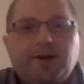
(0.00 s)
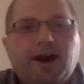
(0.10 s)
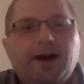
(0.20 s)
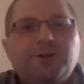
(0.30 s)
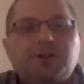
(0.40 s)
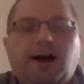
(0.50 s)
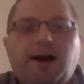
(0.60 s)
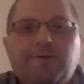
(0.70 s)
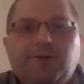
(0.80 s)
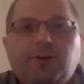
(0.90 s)
Like,
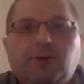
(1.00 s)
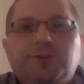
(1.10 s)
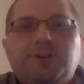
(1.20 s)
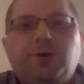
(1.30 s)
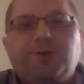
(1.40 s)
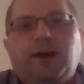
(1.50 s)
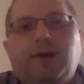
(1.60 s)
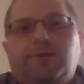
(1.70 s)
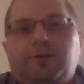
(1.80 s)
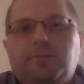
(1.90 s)
I feel so
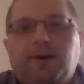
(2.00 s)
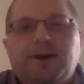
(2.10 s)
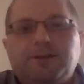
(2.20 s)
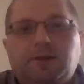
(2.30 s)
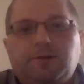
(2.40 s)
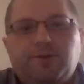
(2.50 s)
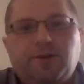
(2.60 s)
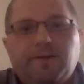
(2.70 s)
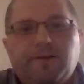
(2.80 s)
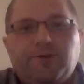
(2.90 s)
thankful and positive.
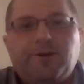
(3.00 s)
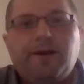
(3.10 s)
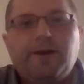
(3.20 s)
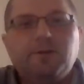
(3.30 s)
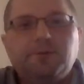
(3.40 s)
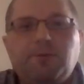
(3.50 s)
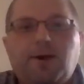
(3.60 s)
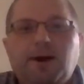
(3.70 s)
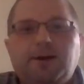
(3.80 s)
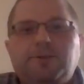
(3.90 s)
For even when I
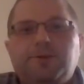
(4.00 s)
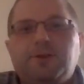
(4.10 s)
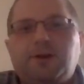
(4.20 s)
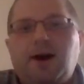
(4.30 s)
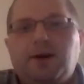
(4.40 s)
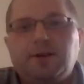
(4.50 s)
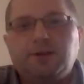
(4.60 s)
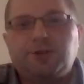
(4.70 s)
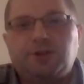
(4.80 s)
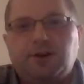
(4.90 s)
walk into
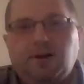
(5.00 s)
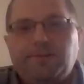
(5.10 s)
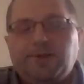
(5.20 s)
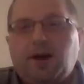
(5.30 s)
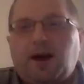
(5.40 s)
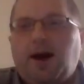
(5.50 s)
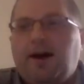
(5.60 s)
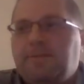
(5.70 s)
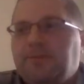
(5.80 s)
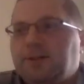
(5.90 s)
college,
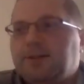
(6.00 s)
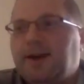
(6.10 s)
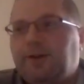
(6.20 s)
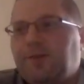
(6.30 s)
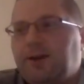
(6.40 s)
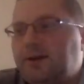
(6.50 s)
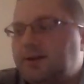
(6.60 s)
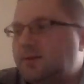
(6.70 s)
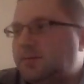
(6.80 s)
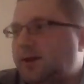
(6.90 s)
it's kind of funny because
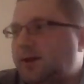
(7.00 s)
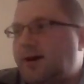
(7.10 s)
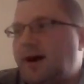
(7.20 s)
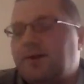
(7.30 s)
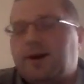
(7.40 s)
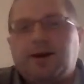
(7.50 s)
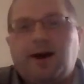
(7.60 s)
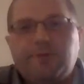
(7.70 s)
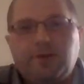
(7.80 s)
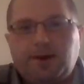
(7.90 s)
sometimes I'll have like a
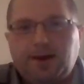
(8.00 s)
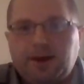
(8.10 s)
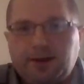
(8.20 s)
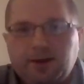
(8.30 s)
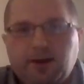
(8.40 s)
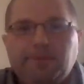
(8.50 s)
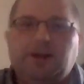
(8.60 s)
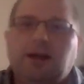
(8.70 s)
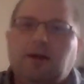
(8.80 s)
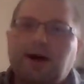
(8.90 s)
coffee in my hand
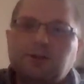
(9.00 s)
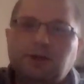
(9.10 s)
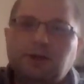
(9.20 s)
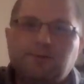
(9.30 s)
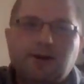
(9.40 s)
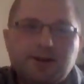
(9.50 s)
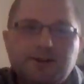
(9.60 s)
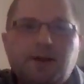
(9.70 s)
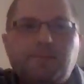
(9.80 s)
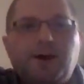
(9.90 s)
and I'll actually
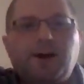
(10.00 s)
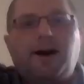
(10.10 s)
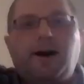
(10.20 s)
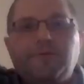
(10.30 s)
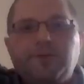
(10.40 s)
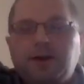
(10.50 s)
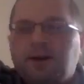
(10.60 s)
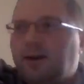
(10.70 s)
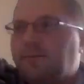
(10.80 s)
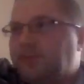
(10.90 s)
raise up my coffee
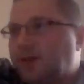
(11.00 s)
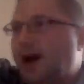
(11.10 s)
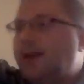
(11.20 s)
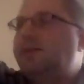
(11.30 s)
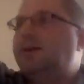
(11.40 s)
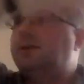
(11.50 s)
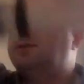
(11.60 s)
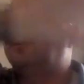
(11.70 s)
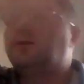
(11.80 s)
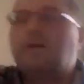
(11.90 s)
at the
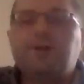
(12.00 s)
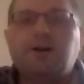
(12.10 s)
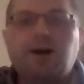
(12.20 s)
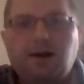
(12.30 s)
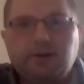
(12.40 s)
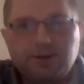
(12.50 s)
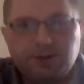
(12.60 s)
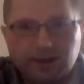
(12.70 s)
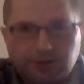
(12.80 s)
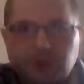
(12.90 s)
logo of the college
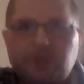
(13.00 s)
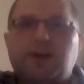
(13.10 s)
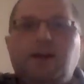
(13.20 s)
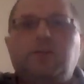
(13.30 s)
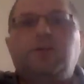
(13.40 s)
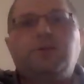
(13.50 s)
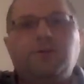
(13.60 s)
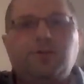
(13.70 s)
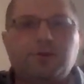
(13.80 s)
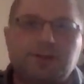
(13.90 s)
and just thank the
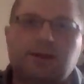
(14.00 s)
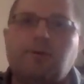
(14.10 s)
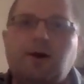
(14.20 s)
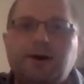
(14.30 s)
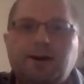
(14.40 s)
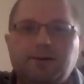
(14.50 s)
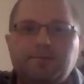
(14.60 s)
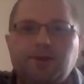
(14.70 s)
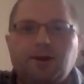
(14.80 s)
universe as I walk in.